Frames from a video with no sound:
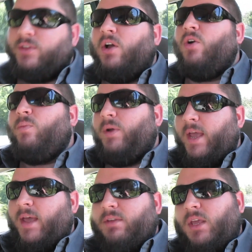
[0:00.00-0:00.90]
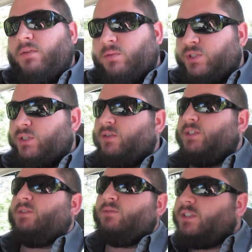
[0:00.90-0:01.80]
the hope we have and give it with
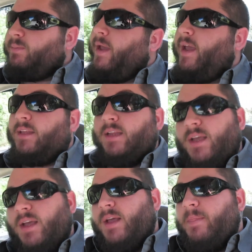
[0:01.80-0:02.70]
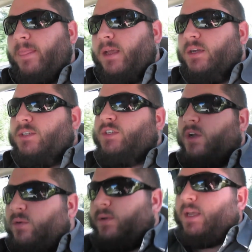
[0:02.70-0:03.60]
gentleness and respect.
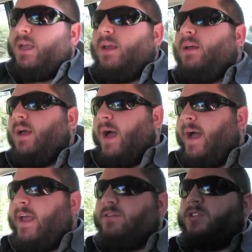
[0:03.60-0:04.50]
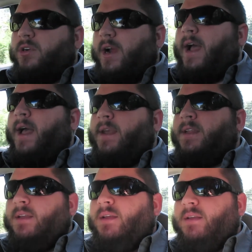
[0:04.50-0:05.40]
So I have tried
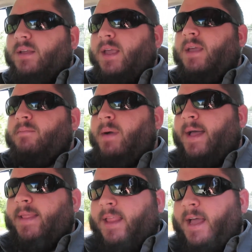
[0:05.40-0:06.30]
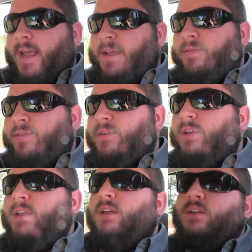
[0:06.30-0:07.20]
in my life
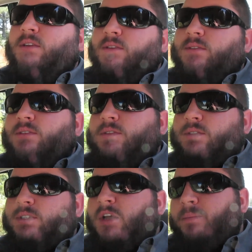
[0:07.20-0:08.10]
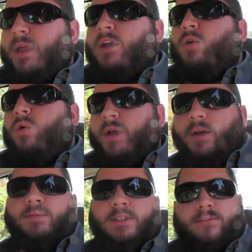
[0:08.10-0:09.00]
to be
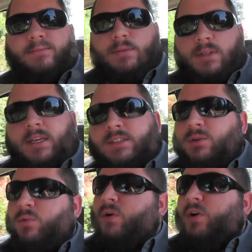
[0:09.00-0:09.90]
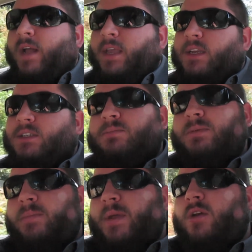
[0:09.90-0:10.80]
equipped, that's the word I guess,
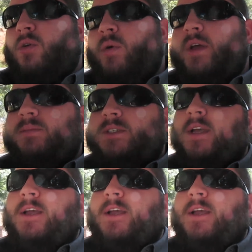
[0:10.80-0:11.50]
to be equipped